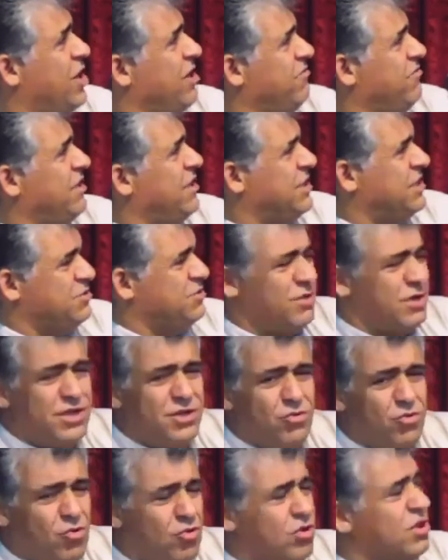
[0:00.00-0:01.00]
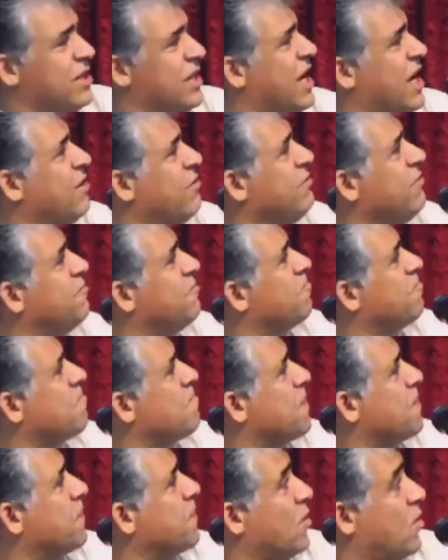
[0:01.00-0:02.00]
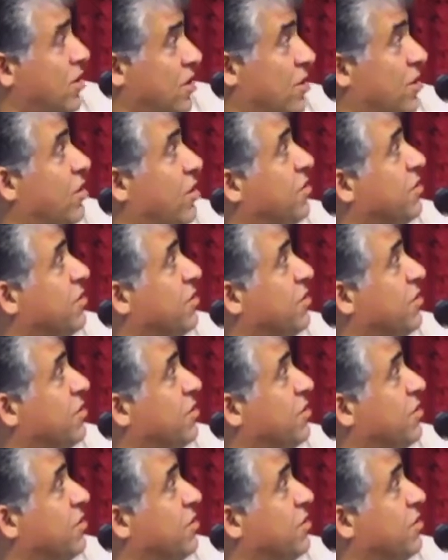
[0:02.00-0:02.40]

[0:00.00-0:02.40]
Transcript: He is very old now, I heard.